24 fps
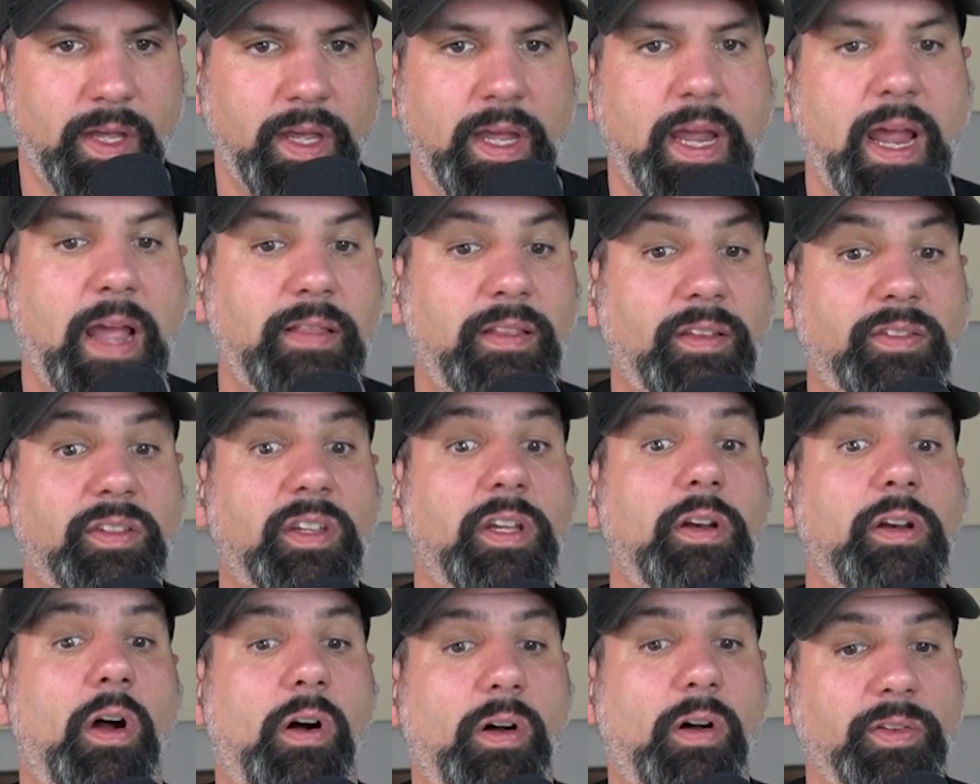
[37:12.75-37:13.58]
And this
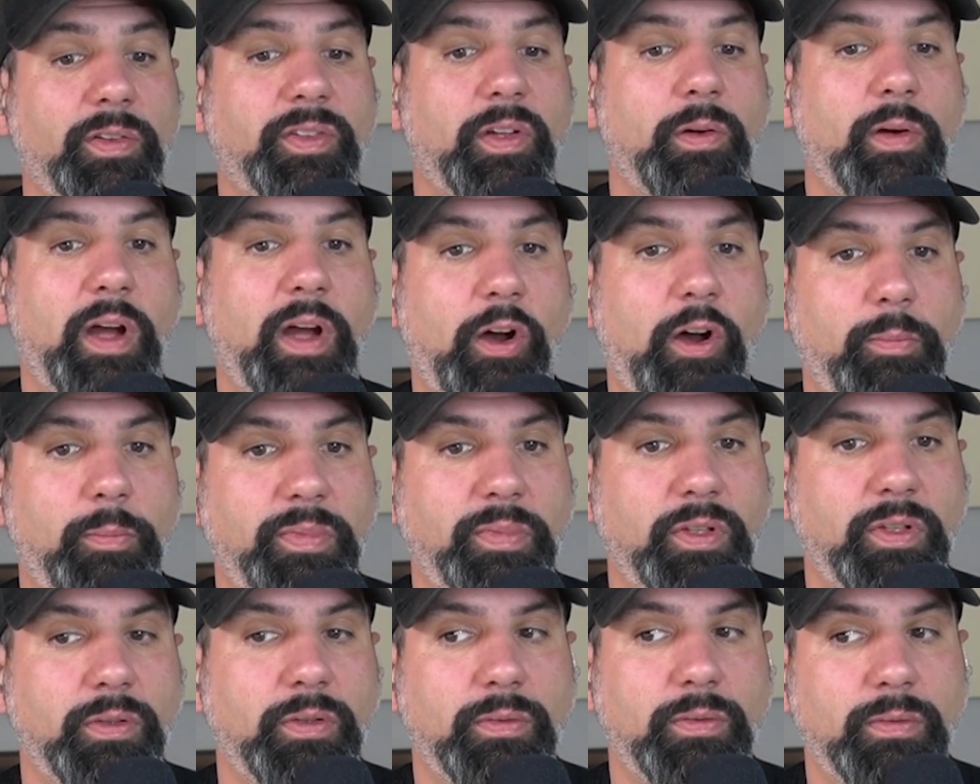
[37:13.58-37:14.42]
can also help
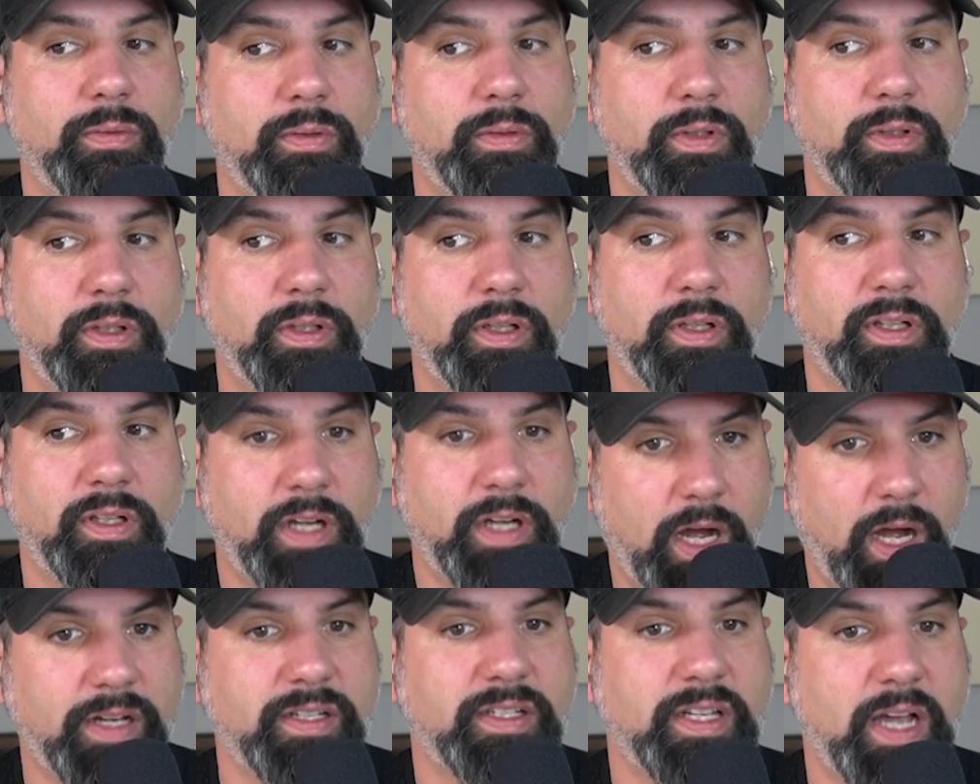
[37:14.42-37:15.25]
you
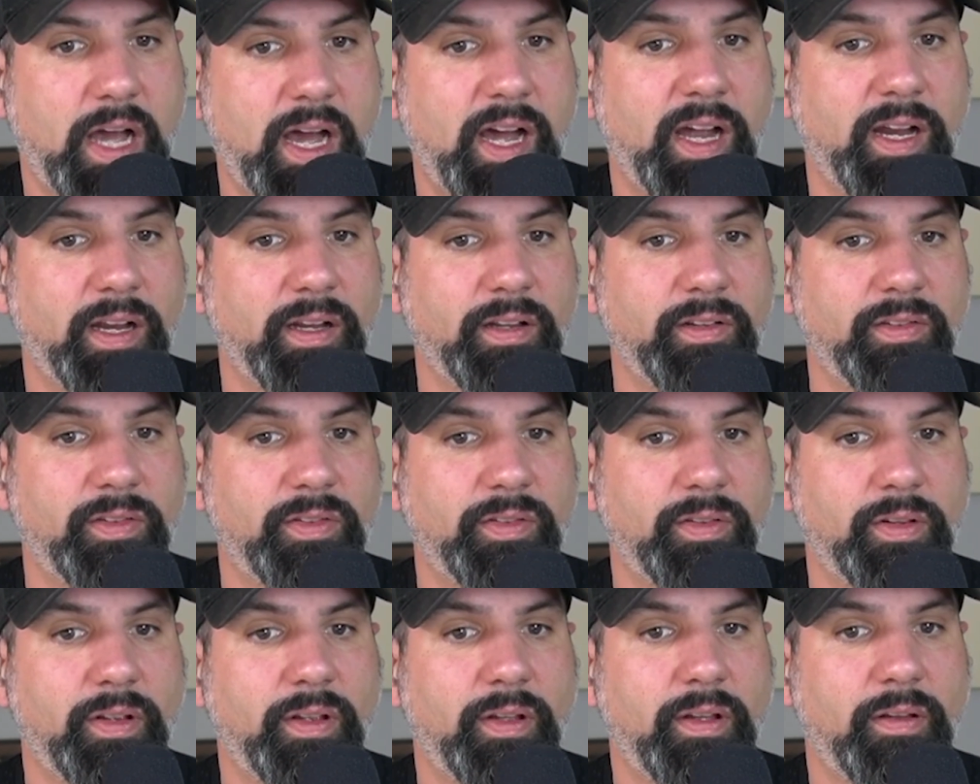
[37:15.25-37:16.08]
cut
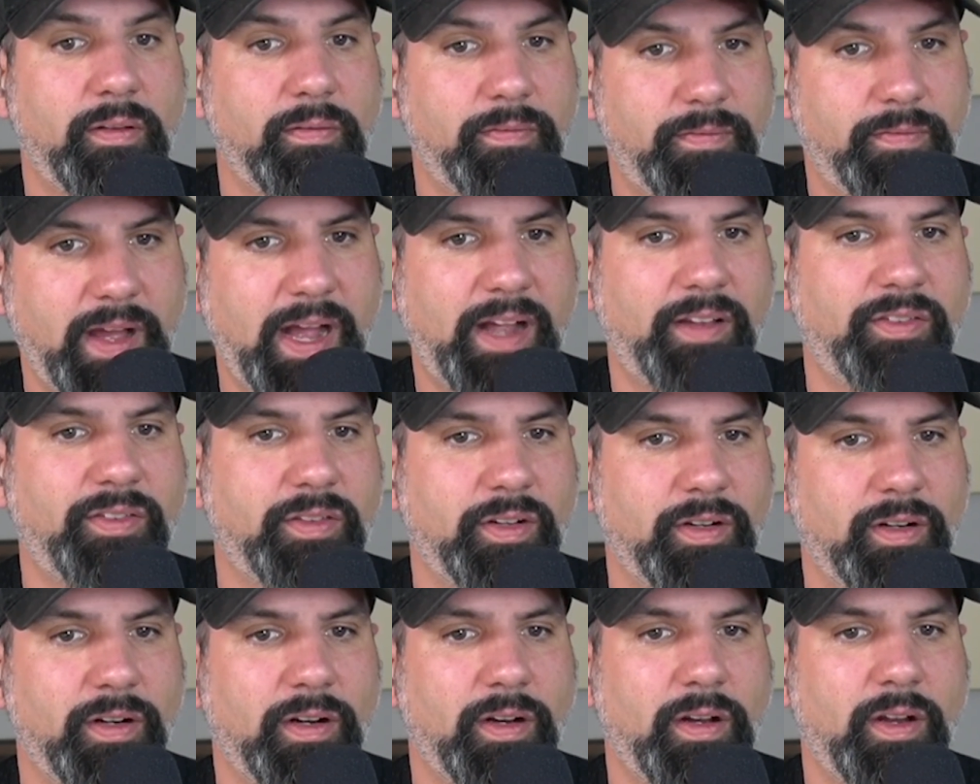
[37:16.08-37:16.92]
ties
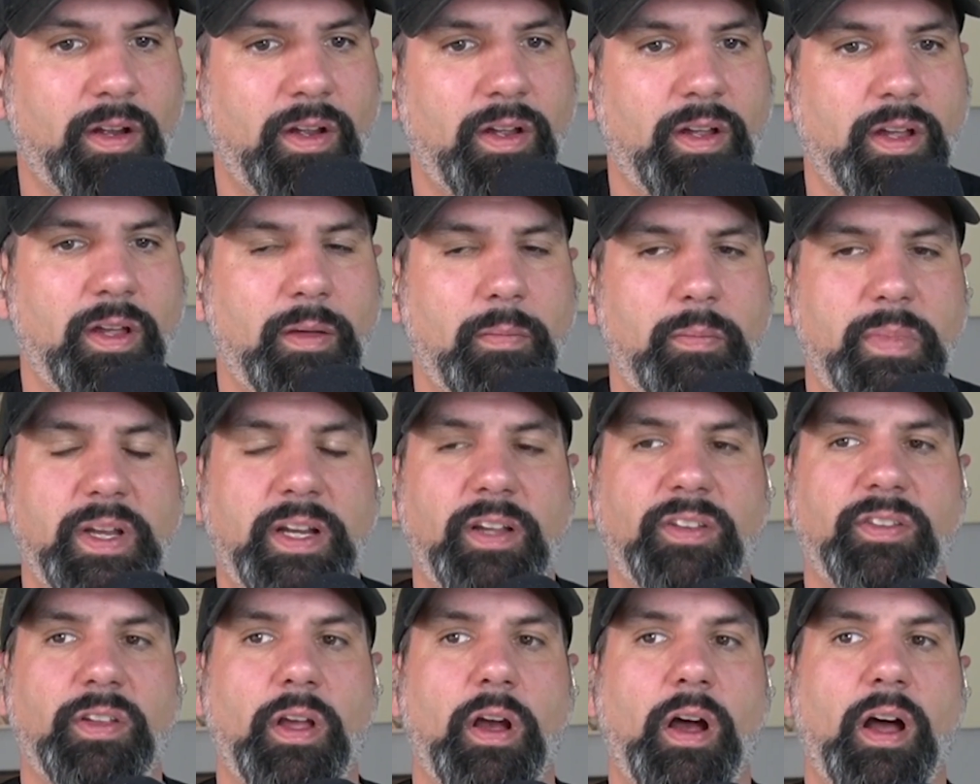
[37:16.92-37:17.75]
faster,
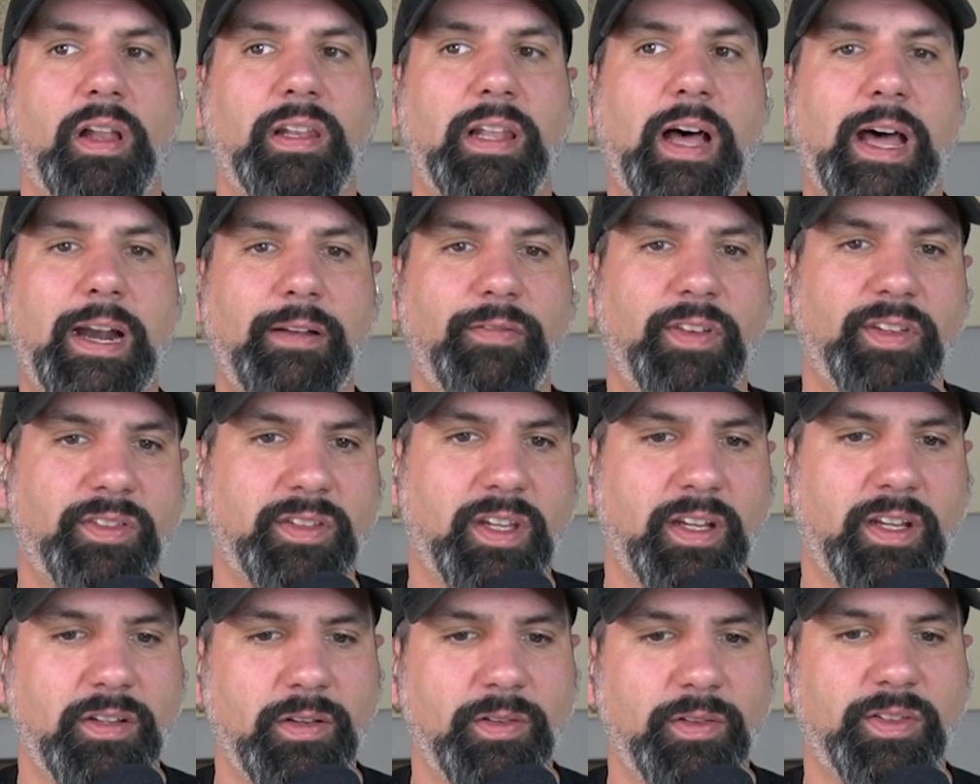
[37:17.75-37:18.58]
because a lot of us
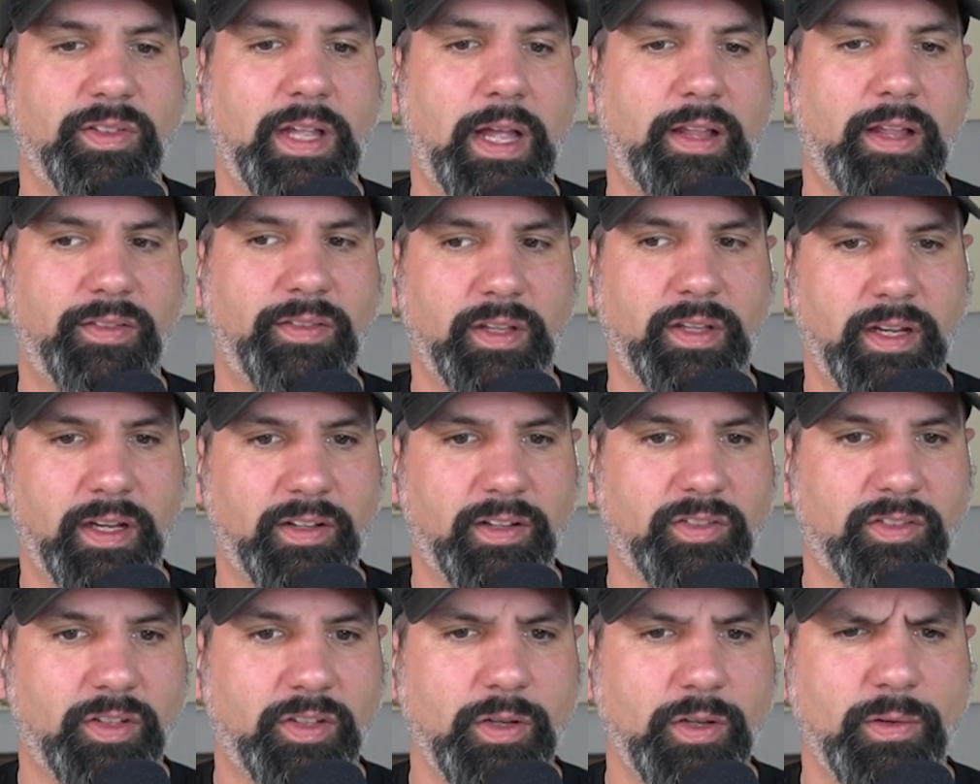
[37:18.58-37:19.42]
can use that as an
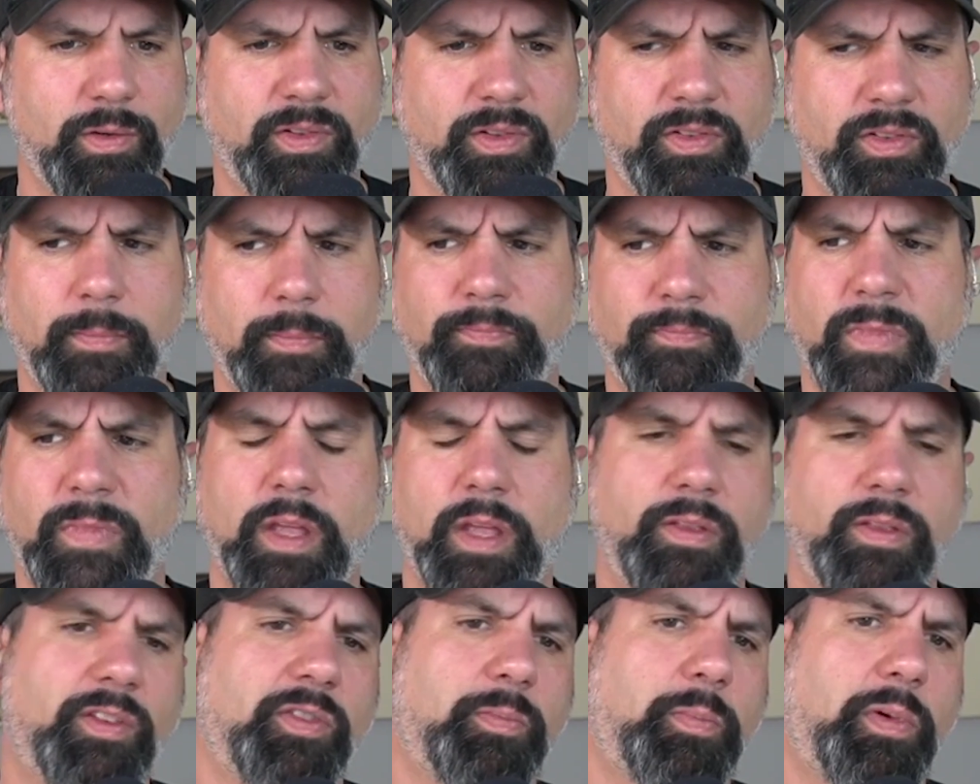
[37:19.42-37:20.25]
excuse.
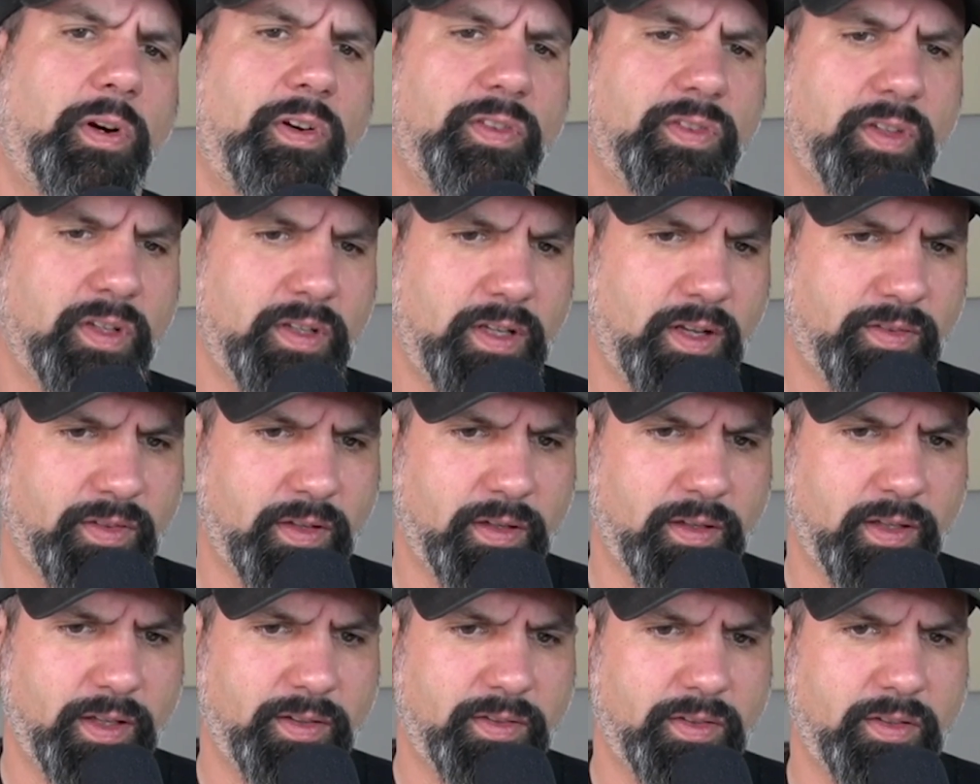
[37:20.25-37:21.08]
This person
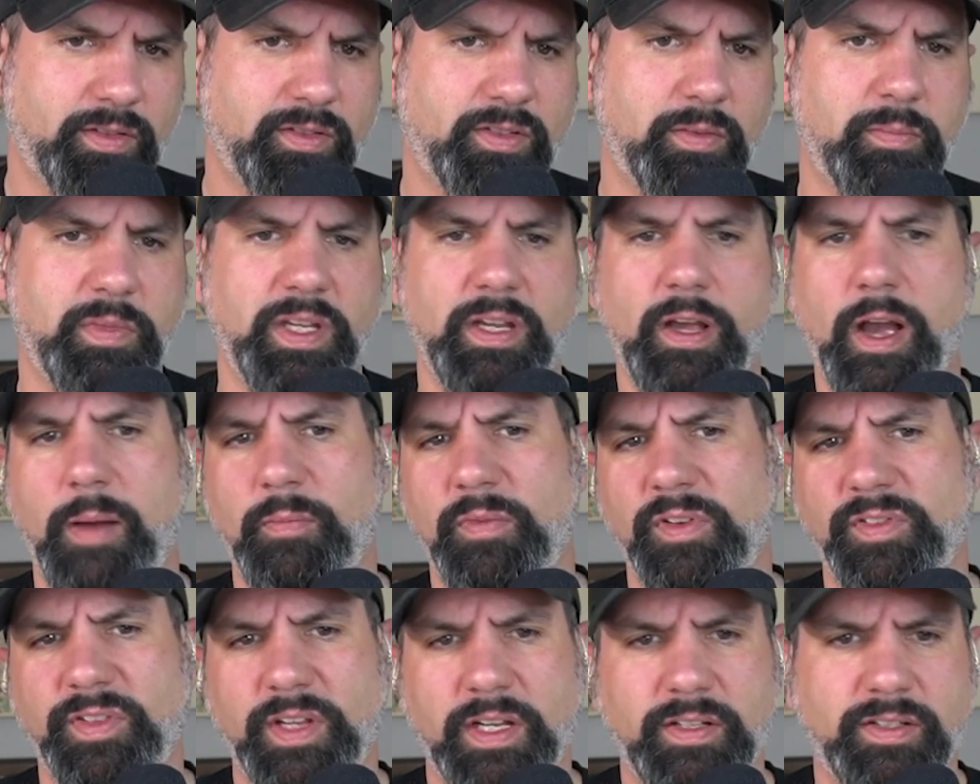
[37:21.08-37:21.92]
doesn't listen to me. I'm
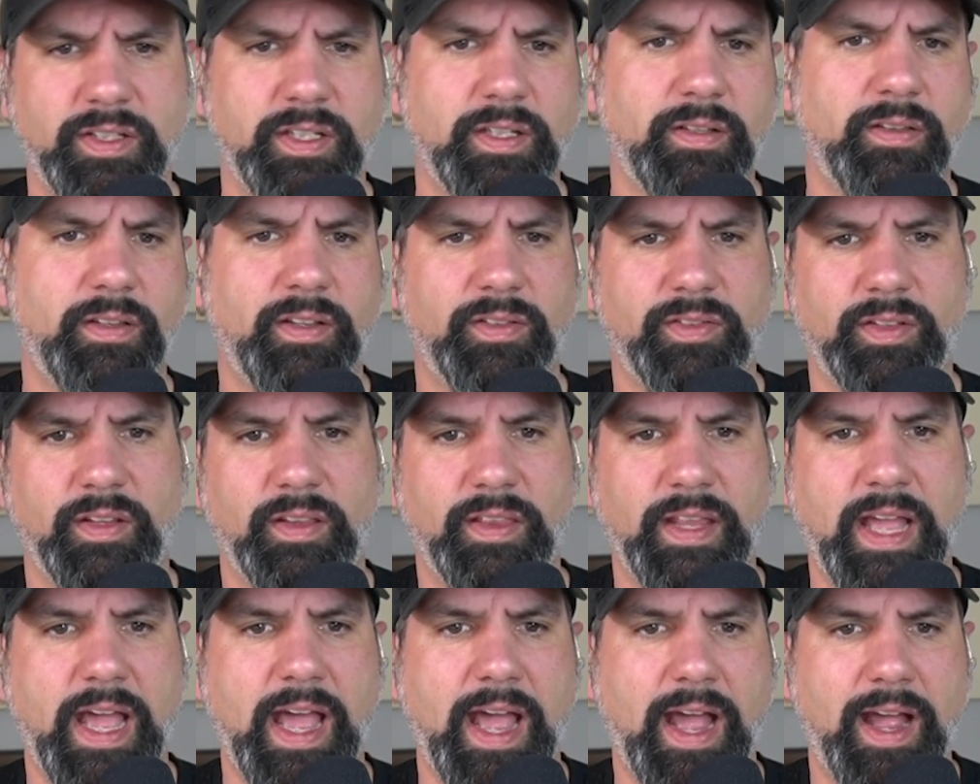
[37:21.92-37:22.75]
resenting this
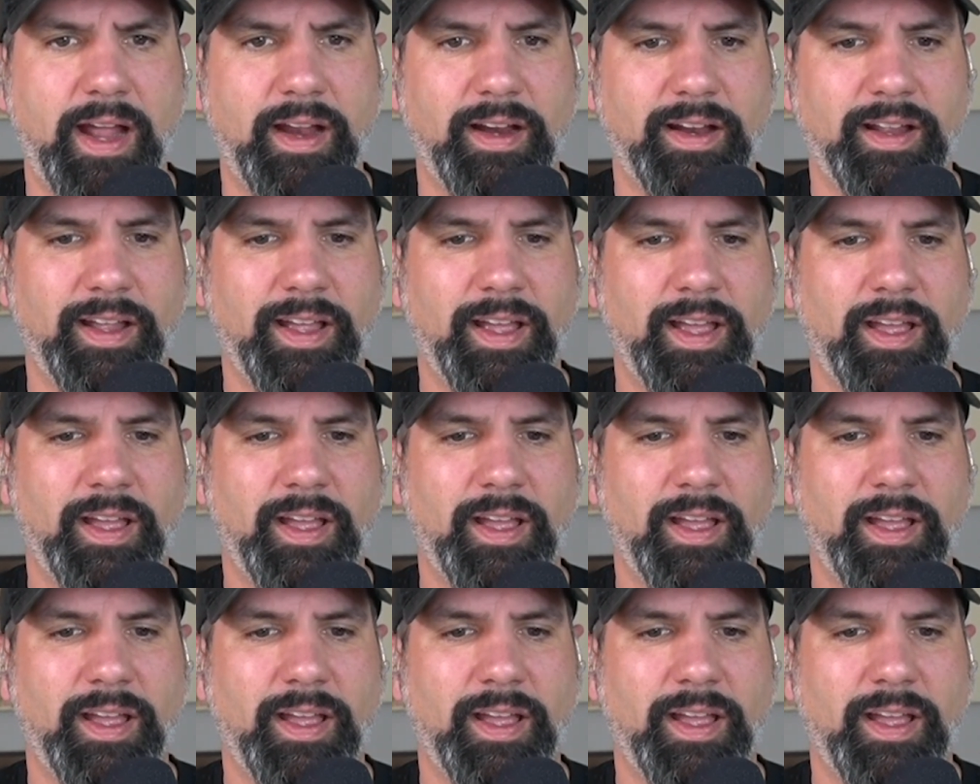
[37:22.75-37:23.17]
and that.